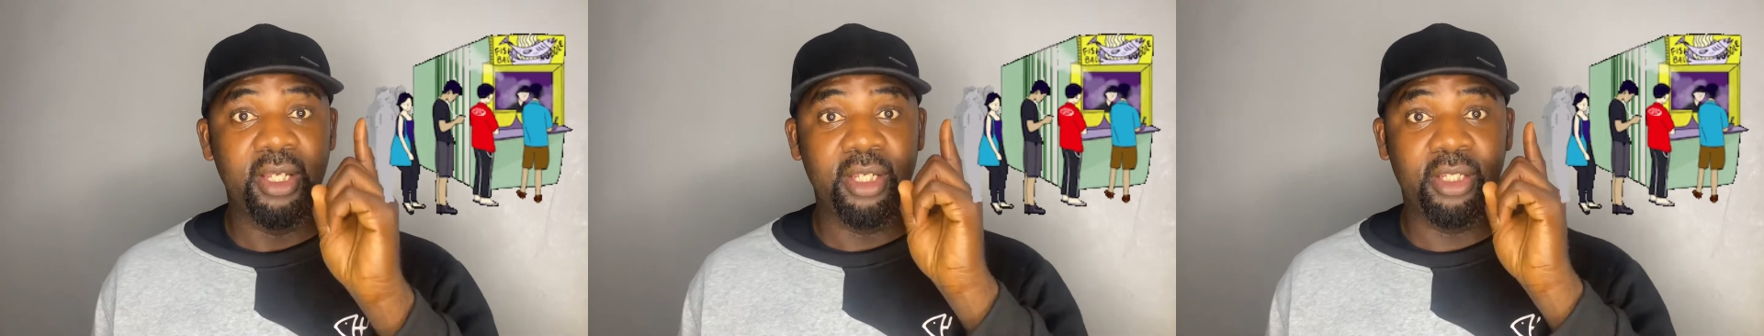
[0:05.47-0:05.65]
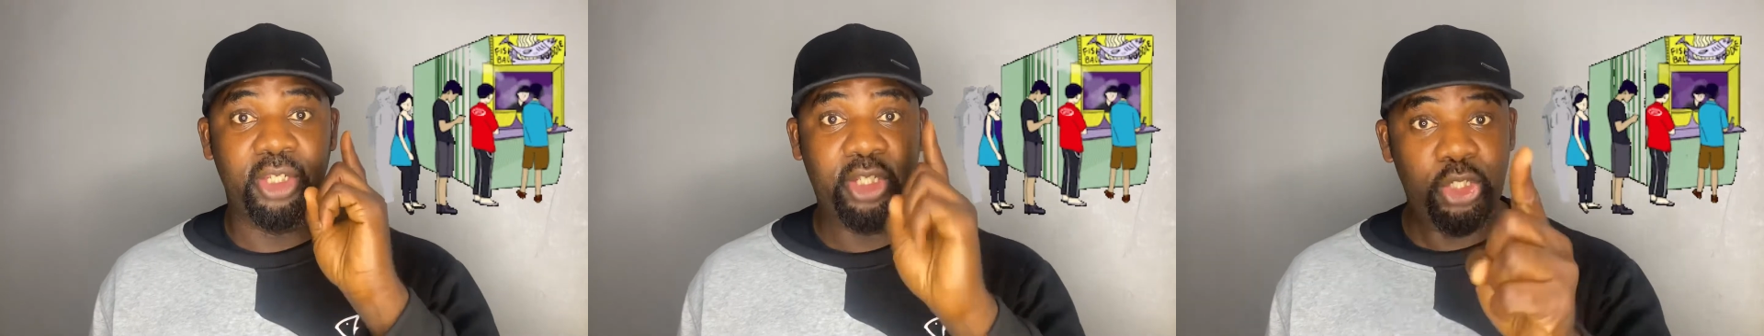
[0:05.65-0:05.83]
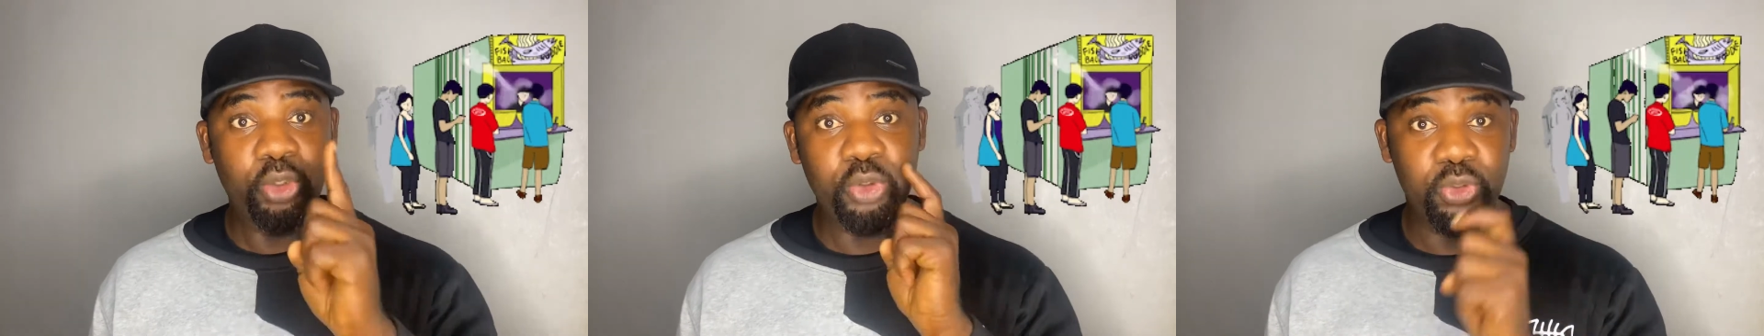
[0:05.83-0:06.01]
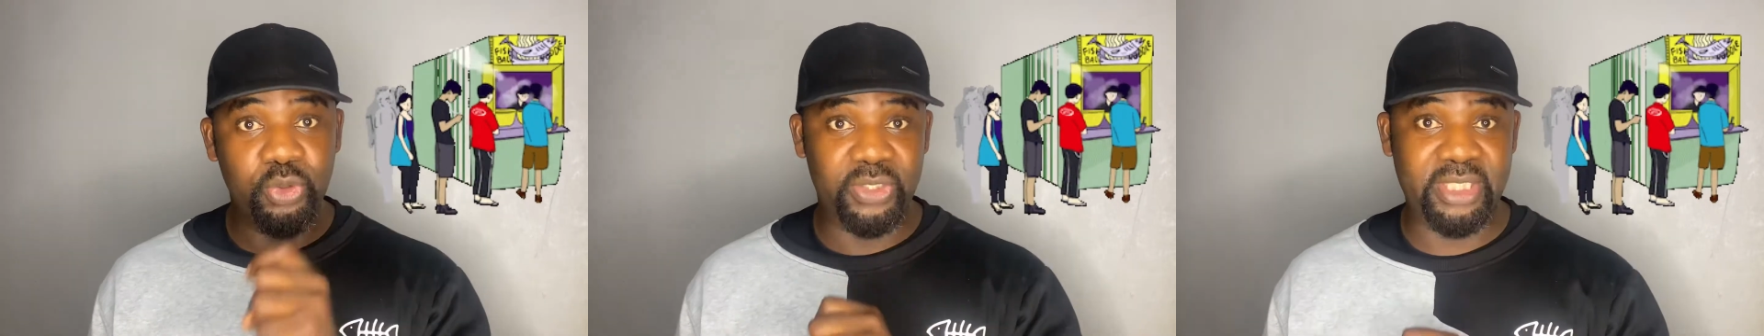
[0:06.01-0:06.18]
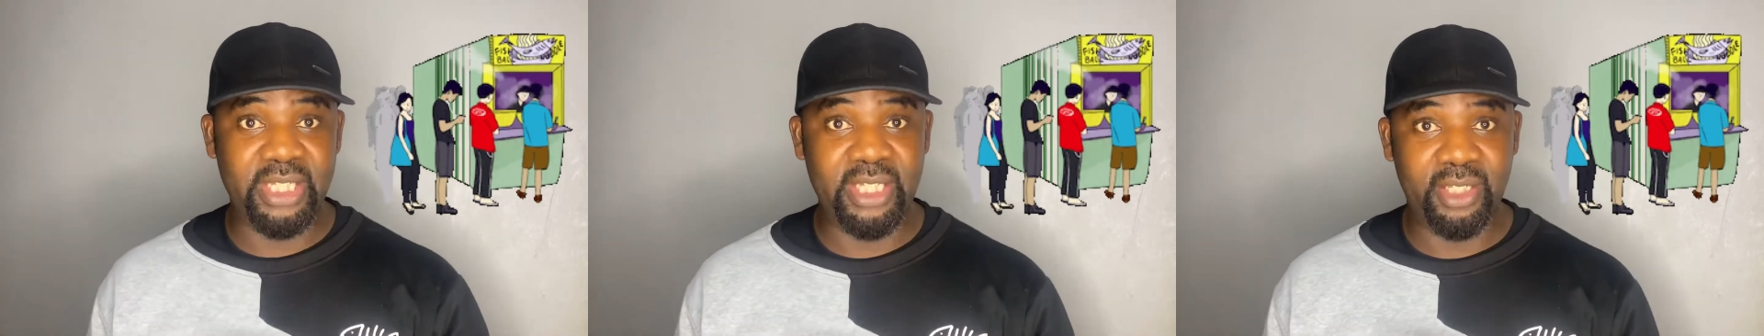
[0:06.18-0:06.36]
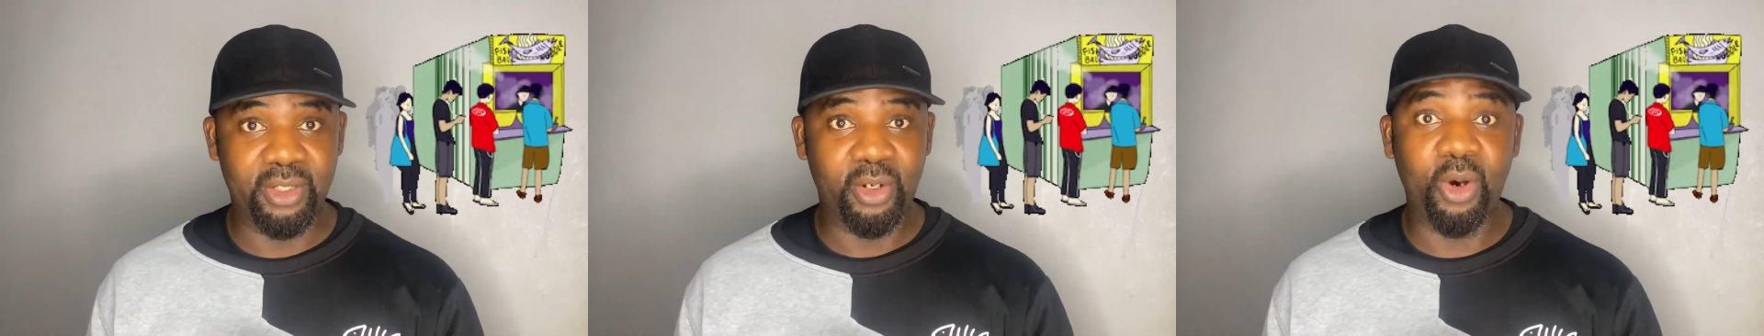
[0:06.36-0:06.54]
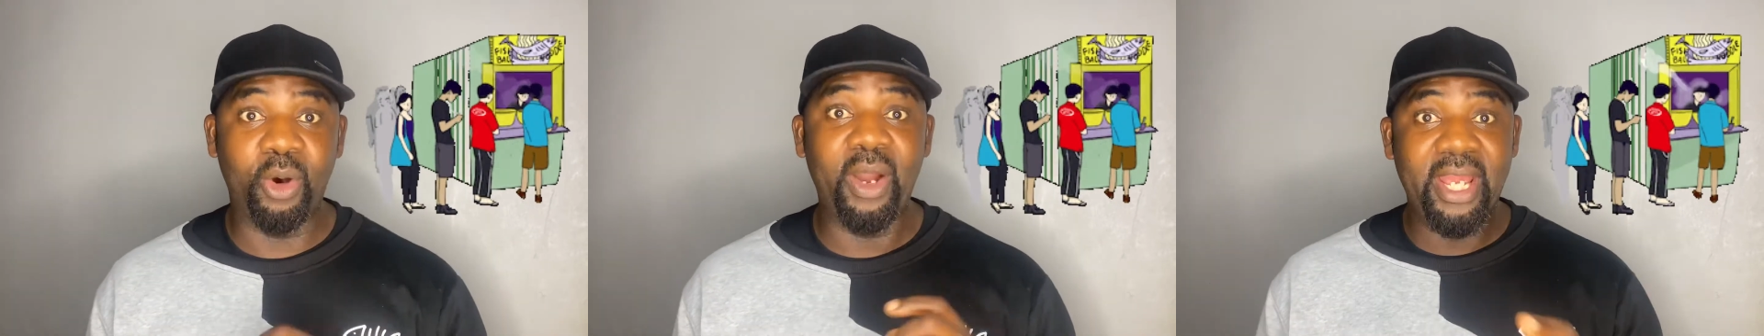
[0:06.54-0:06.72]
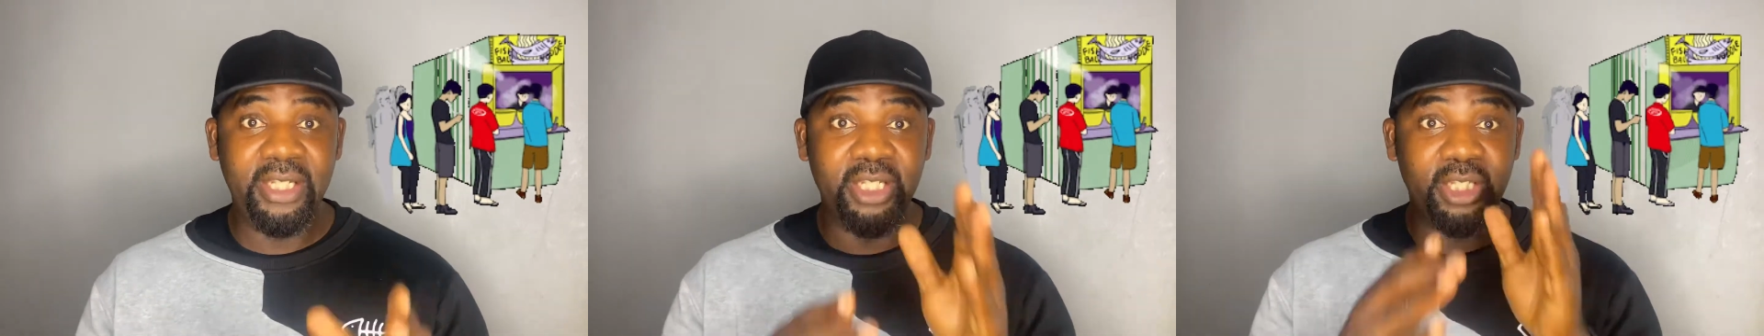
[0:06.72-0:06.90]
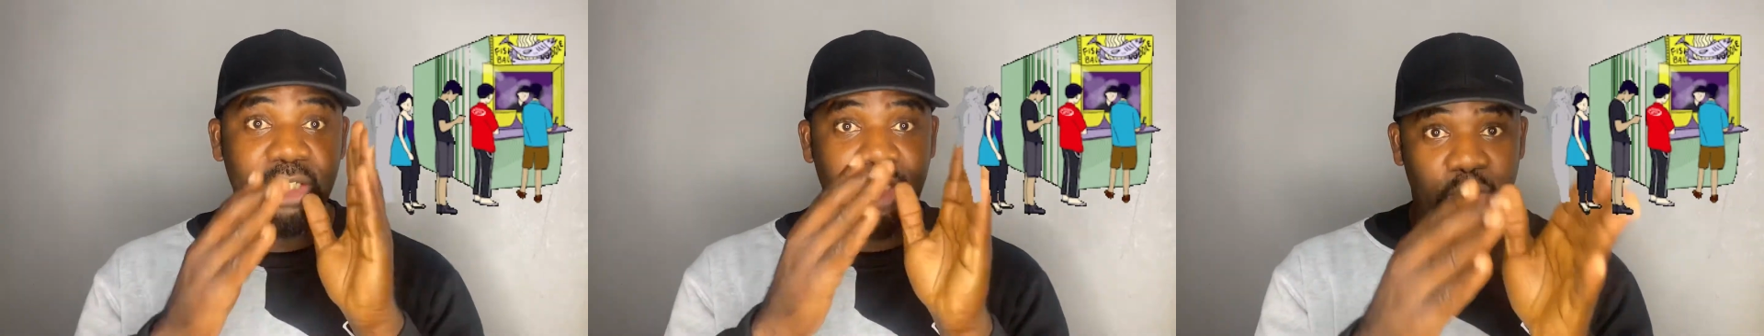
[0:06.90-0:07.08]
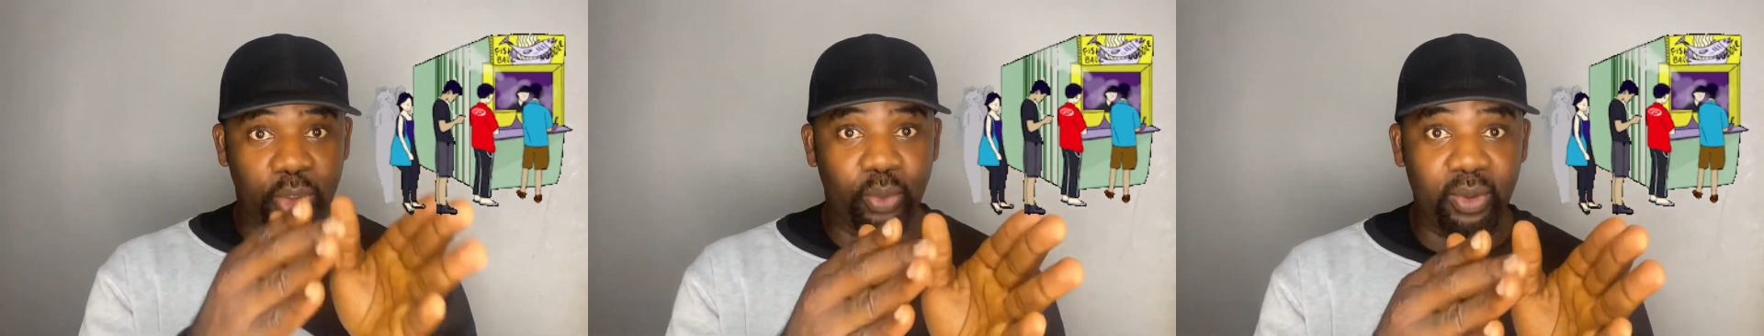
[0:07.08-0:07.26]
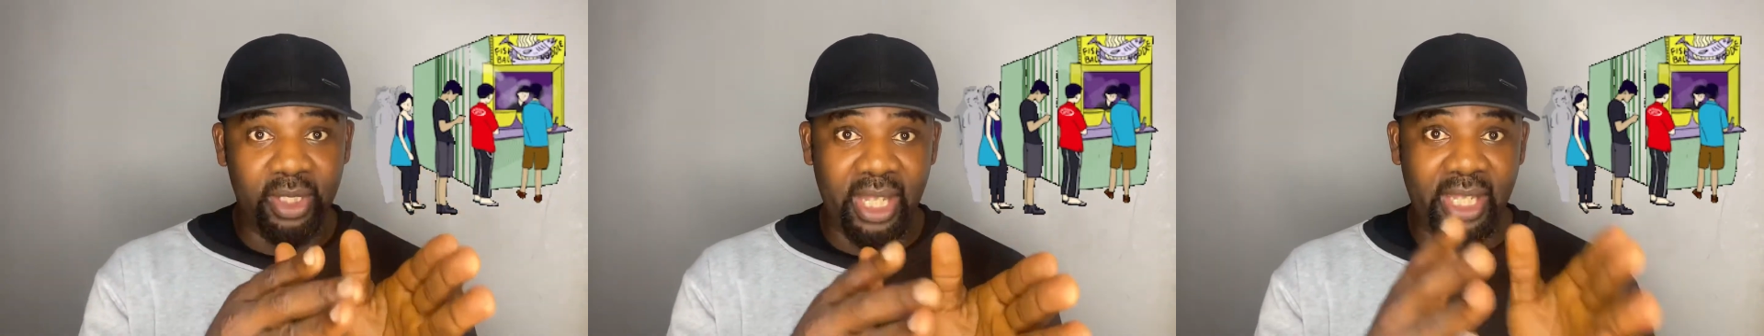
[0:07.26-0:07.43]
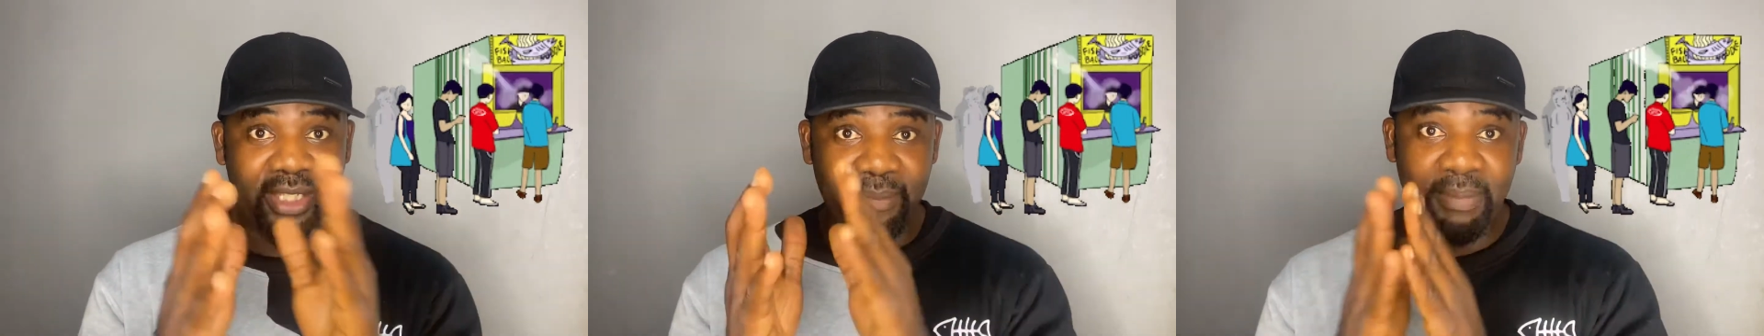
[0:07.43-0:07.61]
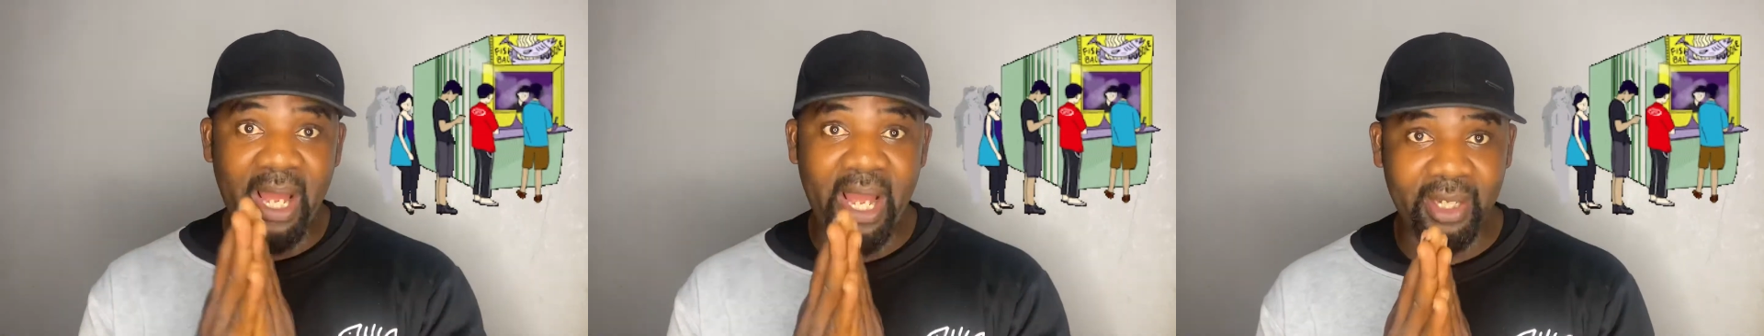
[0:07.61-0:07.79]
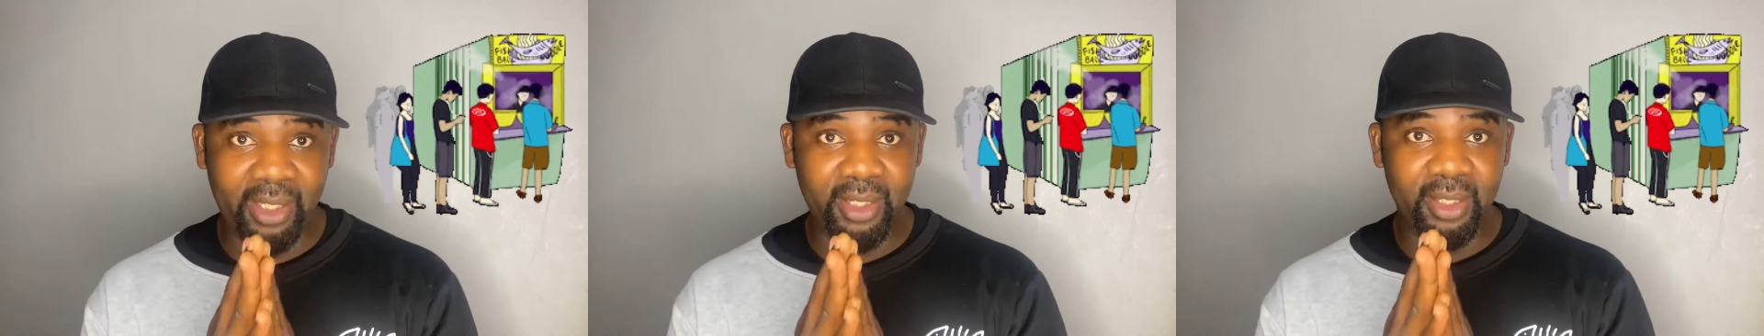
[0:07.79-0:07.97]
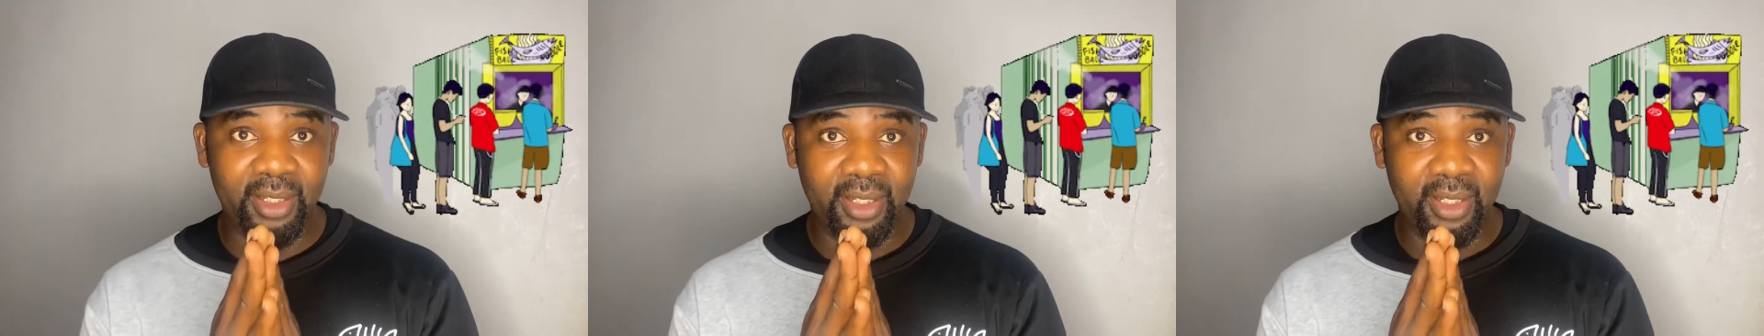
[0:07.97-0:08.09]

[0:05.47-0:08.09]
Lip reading: queue you see or any queue at the bank.